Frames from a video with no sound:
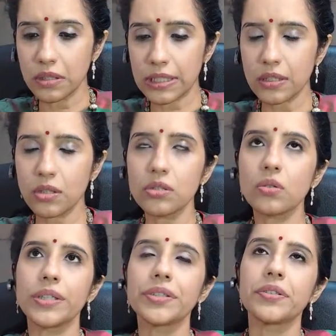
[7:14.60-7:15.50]
That's a
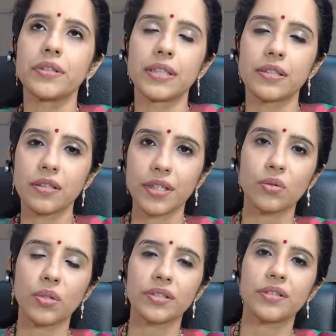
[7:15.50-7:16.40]
good question. That's a
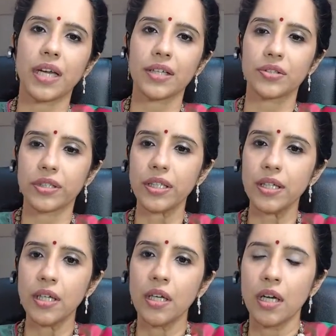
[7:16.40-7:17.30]
great question,
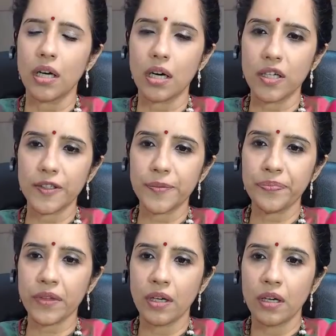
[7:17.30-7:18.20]
actually.
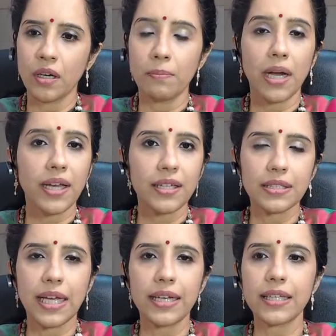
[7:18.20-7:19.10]
Um, my
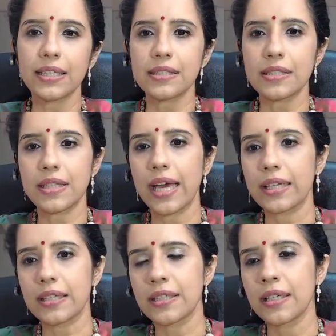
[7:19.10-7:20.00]
understanding is
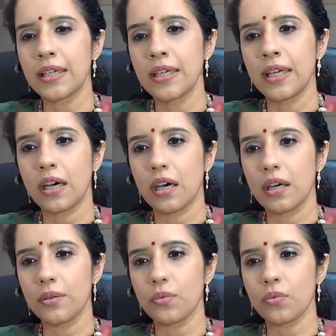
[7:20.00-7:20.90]
that,
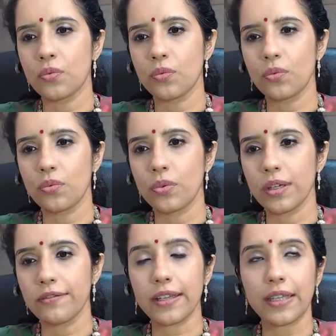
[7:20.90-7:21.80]
uh,
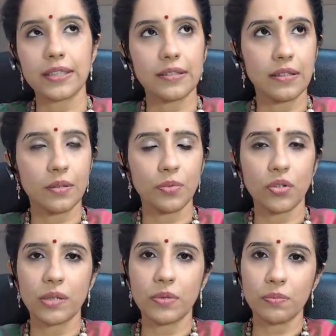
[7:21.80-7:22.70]
in fact, I just did a
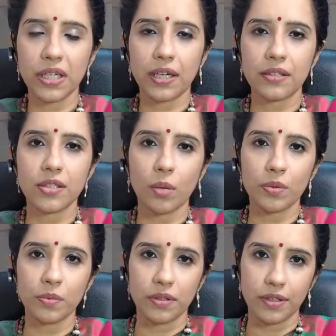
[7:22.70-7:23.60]
program on being
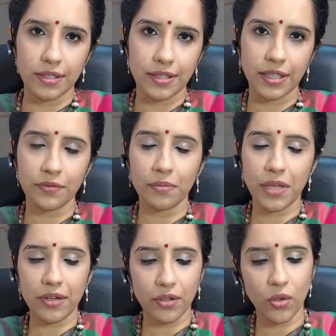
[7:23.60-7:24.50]
unstoppable. It just came from
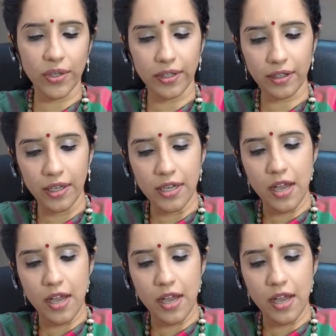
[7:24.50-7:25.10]
that recording.